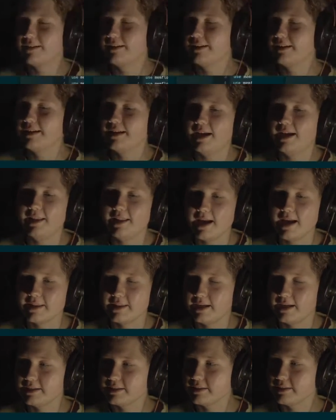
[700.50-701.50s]
I like
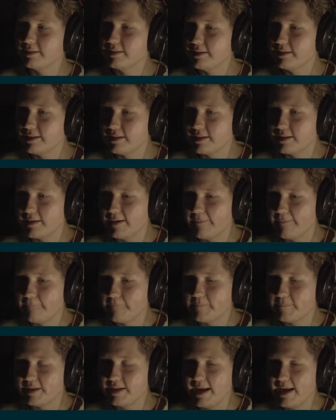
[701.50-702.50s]
that.
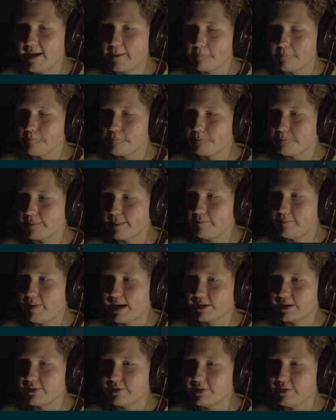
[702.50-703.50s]
But yeah, back
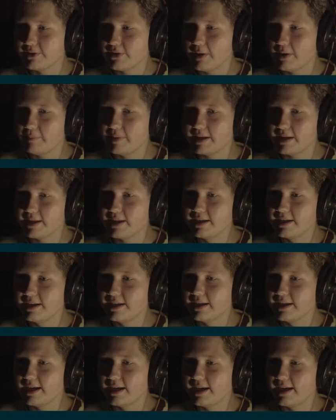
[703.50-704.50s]
to the topic.
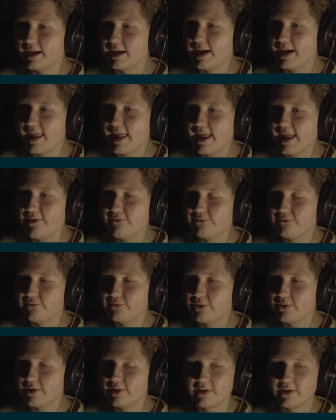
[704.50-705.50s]
If
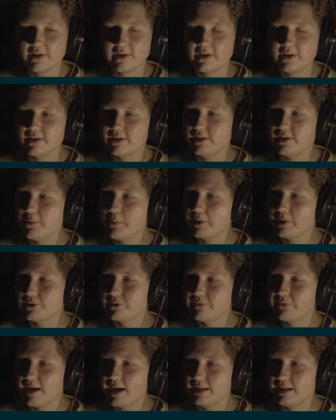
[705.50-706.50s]
you want to
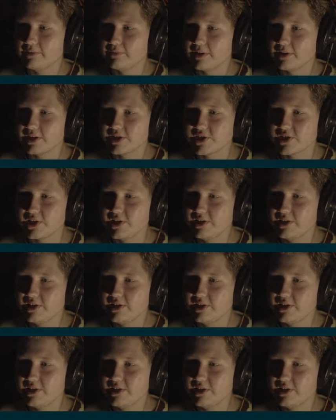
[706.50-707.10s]
find a function,